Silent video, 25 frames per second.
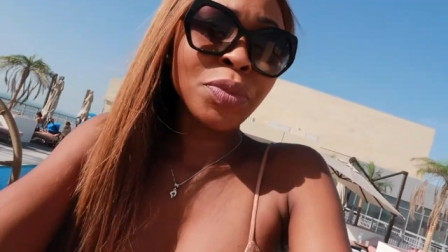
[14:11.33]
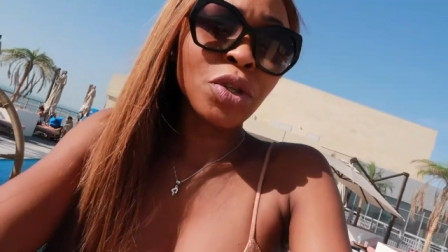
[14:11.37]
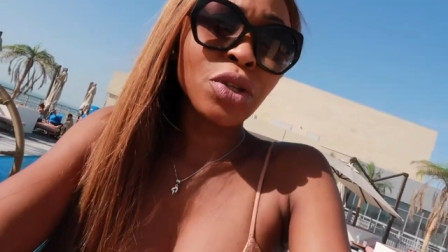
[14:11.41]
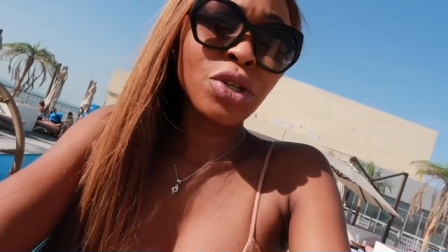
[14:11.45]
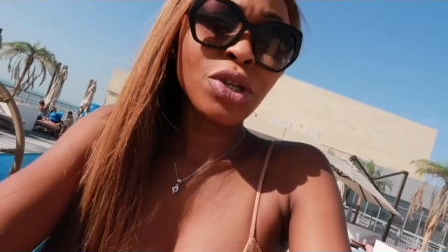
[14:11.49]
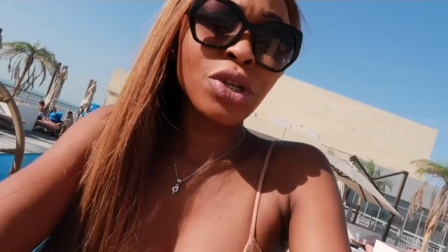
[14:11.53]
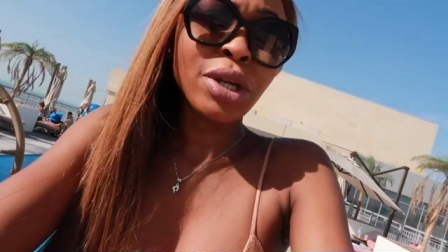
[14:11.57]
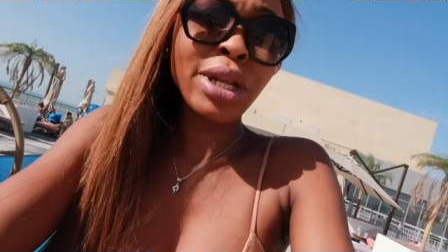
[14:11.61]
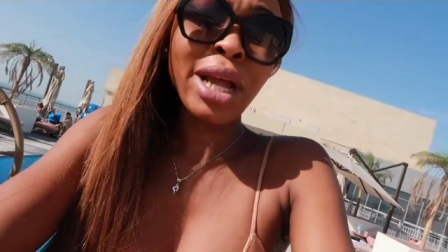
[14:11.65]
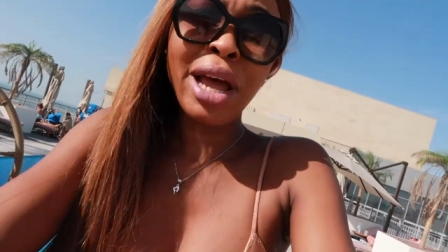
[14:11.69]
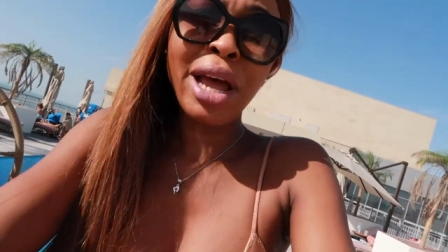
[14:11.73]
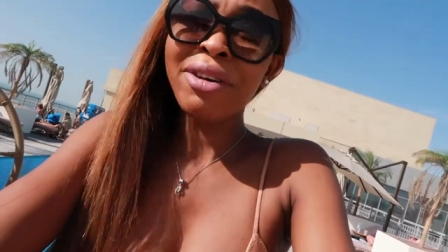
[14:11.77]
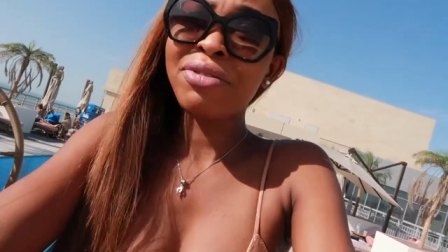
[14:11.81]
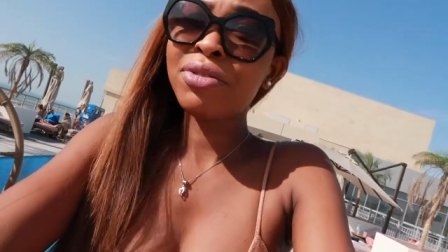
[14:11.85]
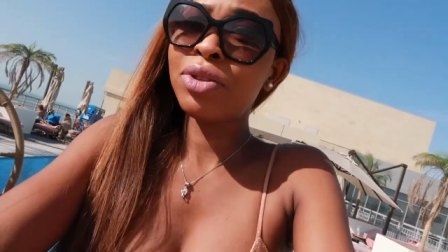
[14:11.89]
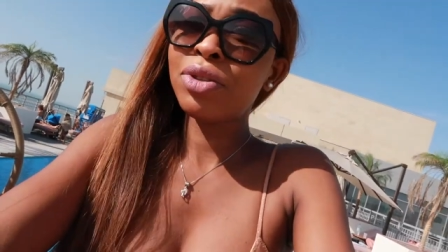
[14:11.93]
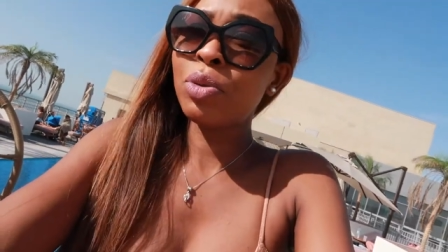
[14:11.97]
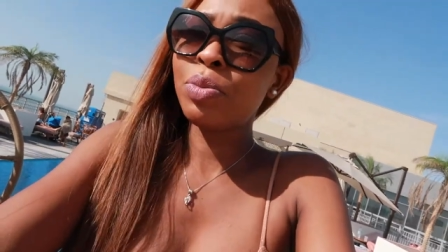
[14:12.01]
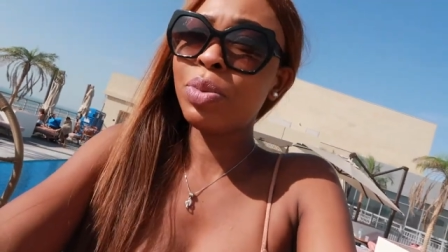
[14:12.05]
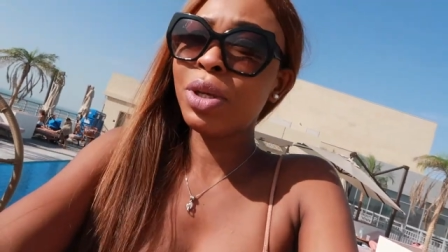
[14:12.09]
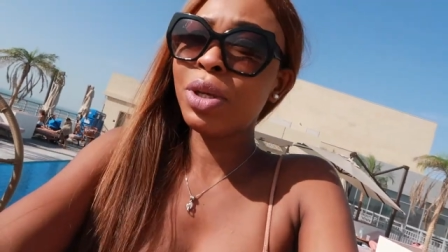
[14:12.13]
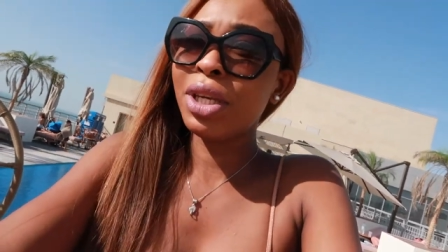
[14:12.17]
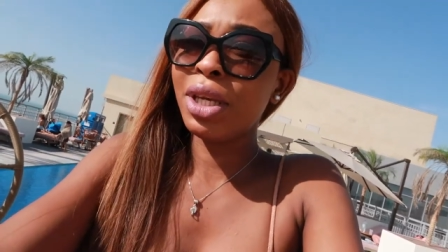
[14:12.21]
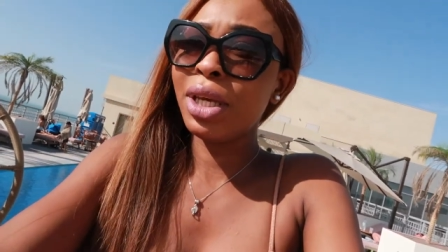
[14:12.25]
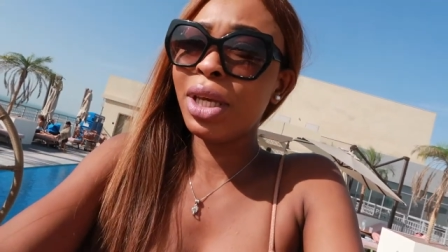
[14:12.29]
you don't have to
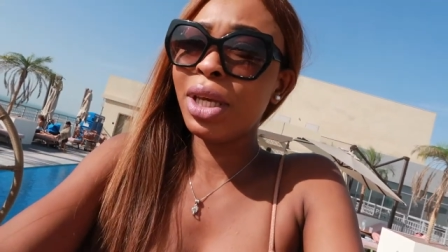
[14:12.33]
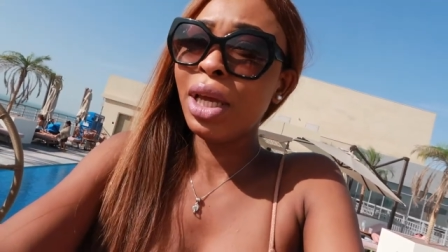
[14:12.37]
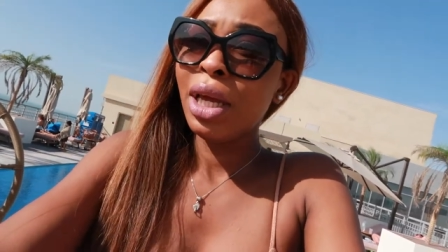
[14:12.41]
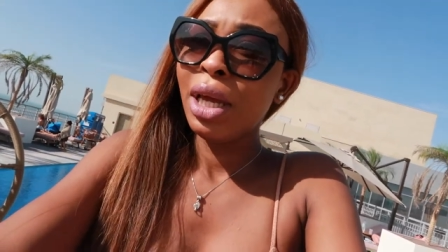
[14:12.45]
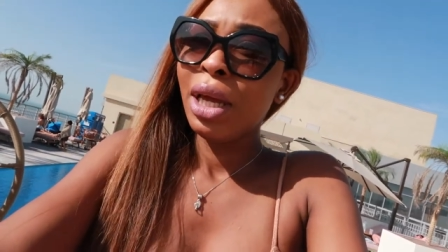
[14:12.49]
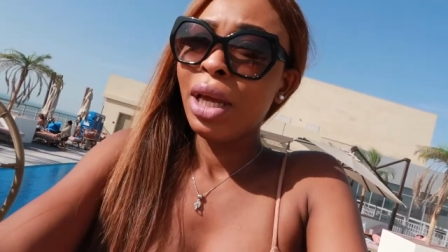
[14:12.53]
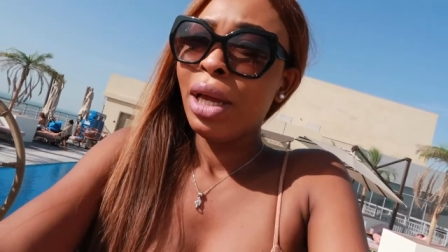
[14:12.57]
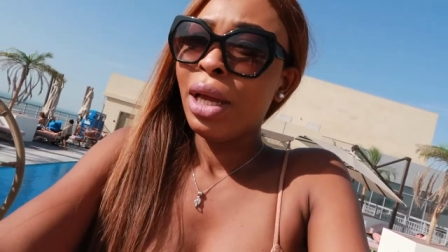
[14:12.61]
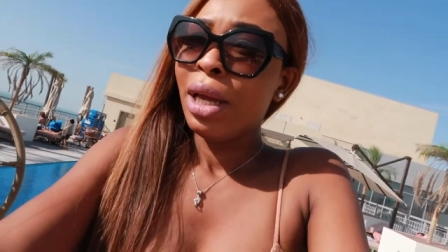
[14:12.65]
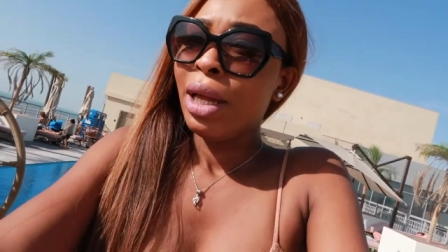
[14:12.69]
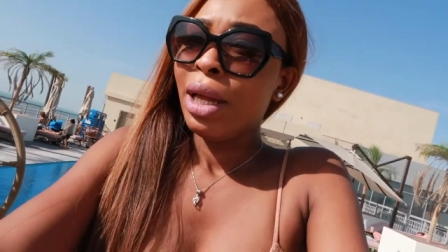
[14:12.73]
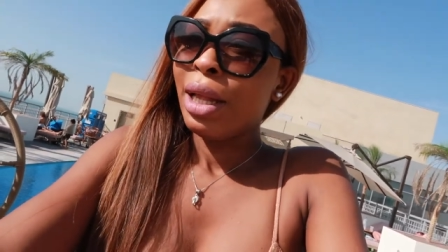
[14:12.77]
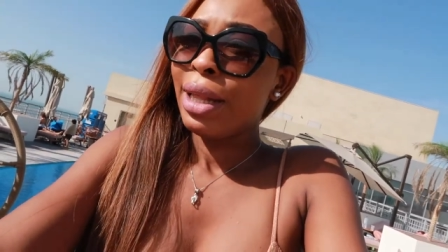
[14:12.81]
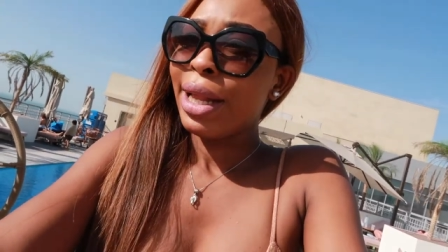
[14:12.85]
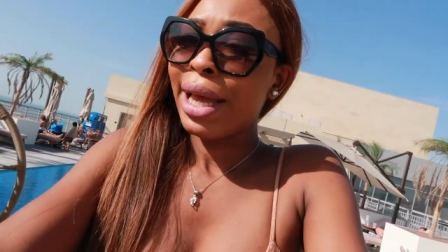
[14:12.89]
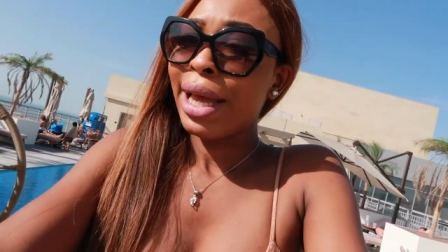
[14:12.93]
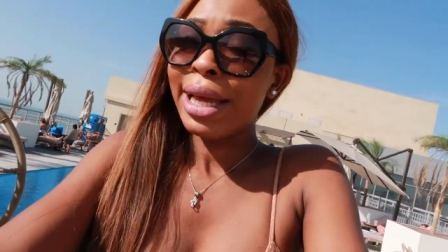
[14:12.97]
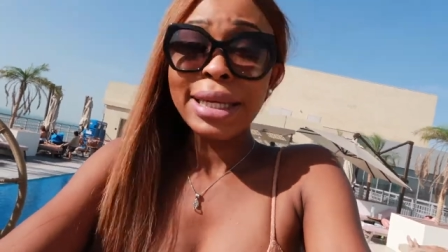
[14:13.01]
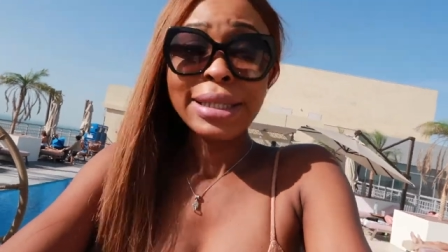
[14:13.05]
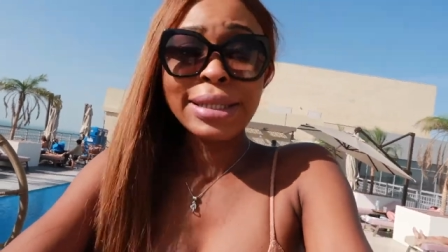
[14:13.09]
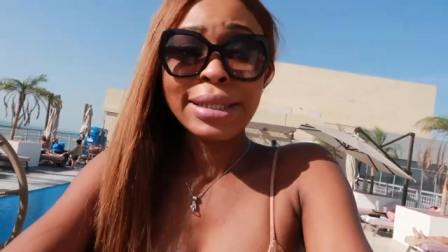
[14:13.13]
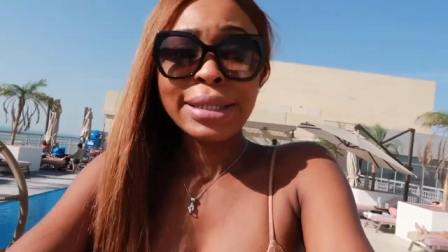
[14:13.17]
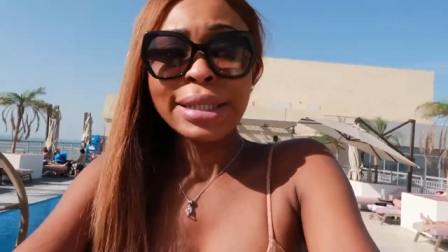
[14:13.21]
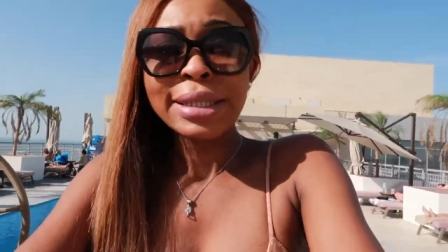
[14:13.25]
be like a